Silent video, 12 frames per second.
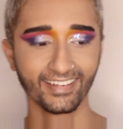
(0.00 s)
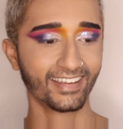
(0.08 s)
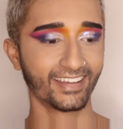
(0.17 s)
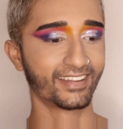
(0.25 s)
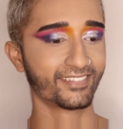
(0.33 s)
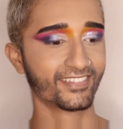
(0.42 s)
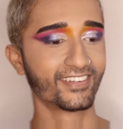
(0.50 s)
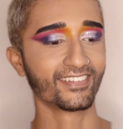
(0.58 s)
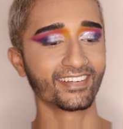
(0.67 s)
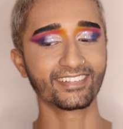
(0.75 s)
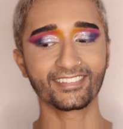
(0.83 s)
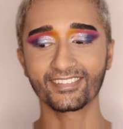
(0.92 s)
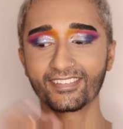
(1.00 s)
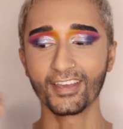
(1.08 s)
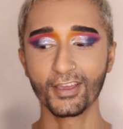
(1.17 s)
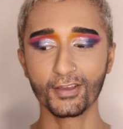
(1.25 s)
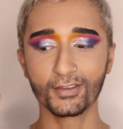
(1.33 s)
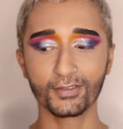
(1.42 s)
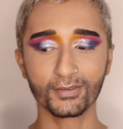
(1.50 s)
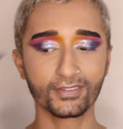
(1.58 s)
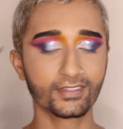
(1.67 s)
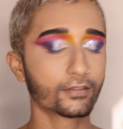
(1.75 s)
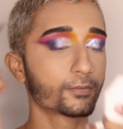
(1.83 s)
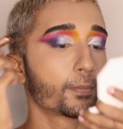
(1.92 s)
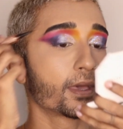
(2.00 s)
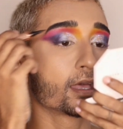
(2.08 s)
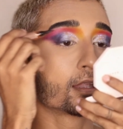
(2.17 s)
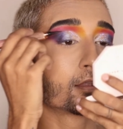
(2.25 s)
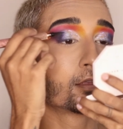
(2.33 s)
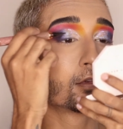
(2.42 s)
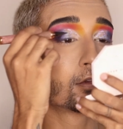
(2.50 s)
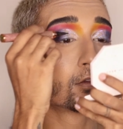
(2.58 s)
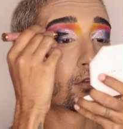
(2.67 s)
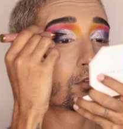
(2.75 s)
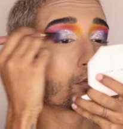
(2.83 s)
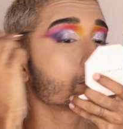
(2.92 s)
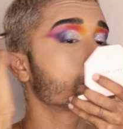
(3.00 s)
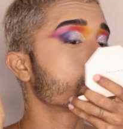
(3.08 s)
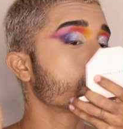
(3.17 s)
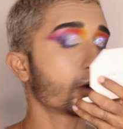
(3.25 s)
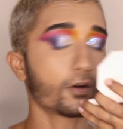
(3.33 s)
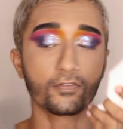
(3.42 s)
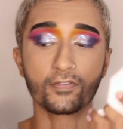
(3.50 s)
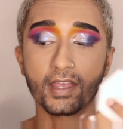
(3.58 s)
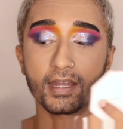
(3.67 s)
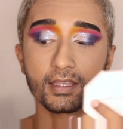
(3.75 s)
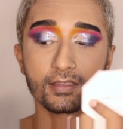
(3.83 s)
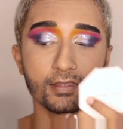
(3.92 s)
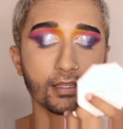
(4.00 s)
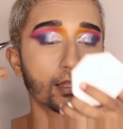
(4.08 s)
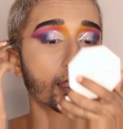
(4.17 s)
I'm going to use this pen to do a very thin